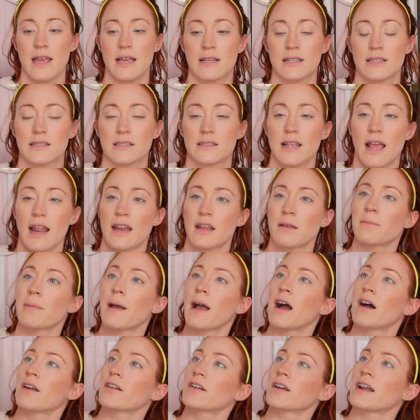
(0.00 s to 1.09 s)
Setting
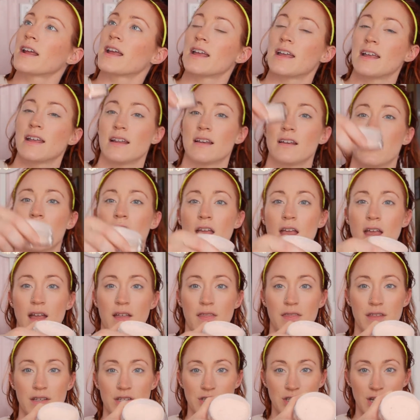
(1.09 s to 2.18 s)
powder in
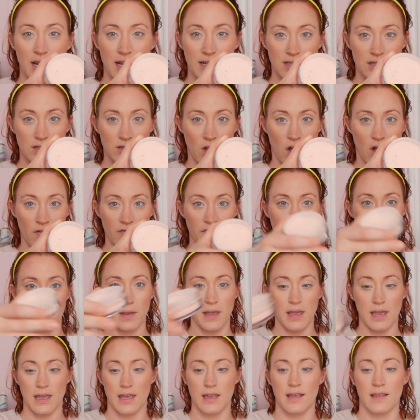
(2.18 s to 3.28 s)
the shade Soft
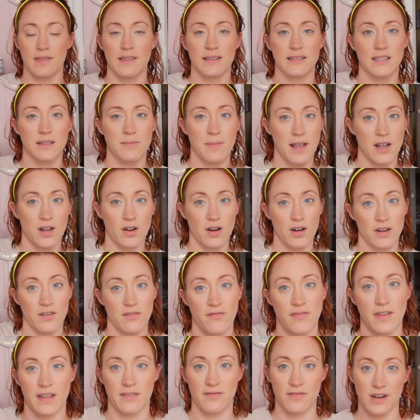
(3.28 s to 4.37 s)
Pink. This is my current
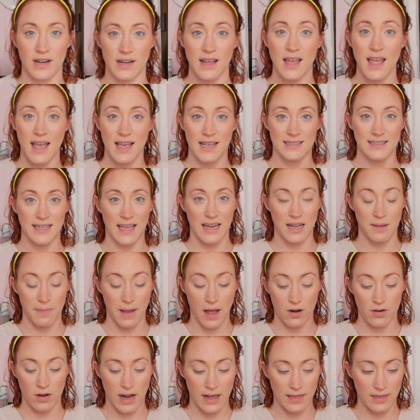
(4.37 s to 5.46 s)
favorite setting
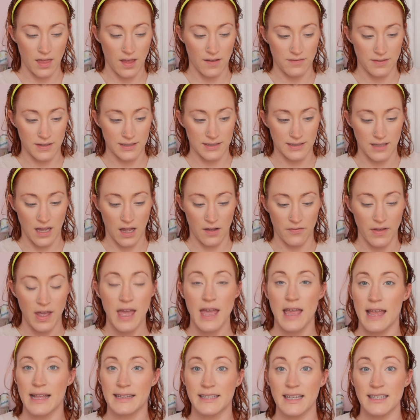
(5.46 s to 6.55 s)
powder. I love this stuff.
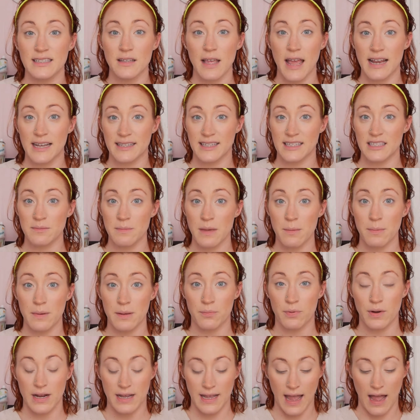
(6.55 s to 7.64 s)
It doesn't make me
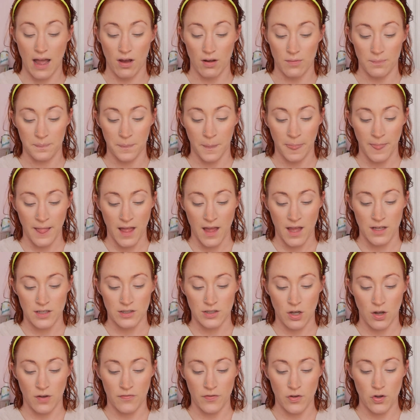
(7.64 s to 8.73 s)
break out.
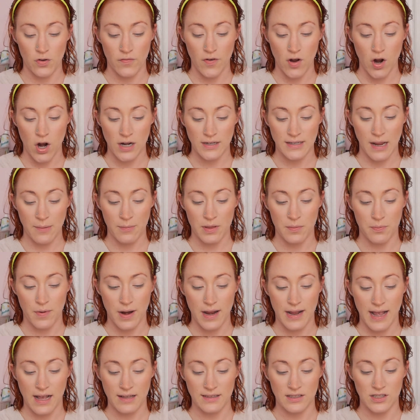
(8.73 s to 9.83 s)
So if you have a hard time with
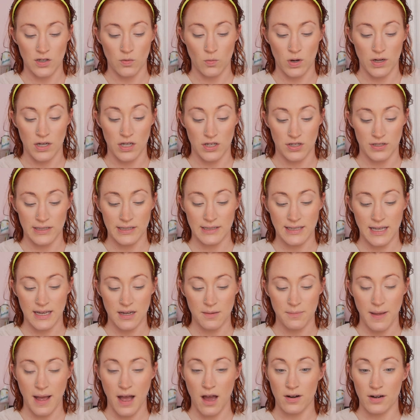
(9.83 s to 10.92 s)
breakouts and you want to use a
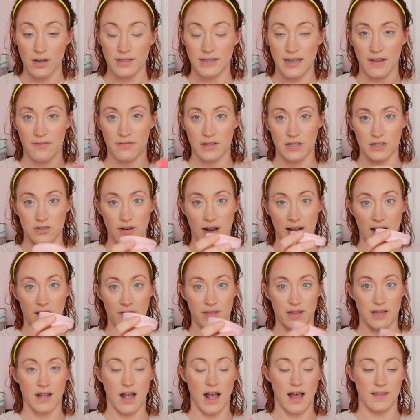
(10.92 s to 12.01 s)
setting powder, definitely try out
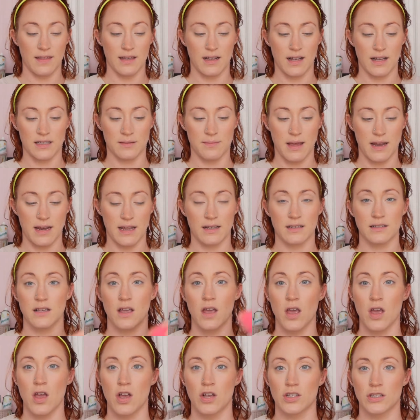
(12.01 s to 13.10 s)
the Kylie Cosmetics.
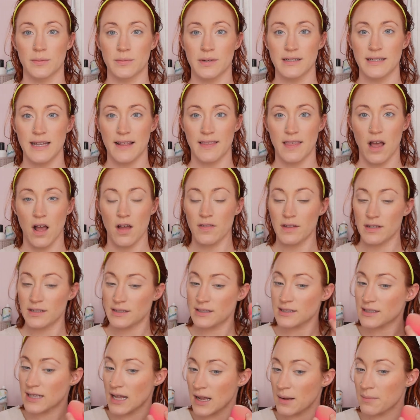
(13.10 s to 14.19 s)
So I'm going to take that on the
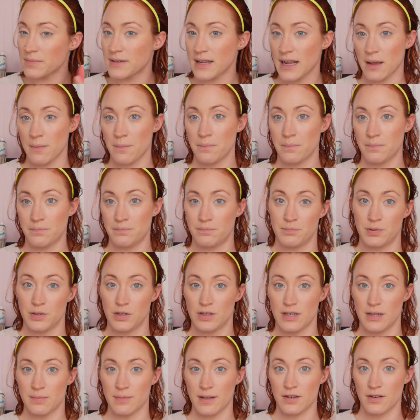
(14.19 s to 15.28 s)
same damp
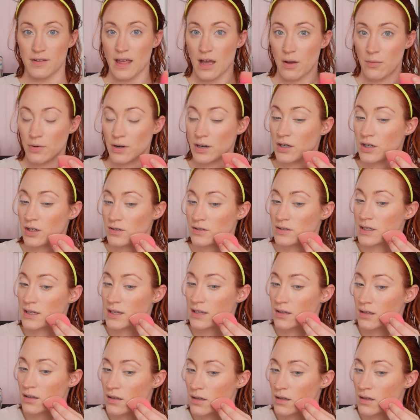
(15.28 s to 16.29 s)
beauty blender that we're using.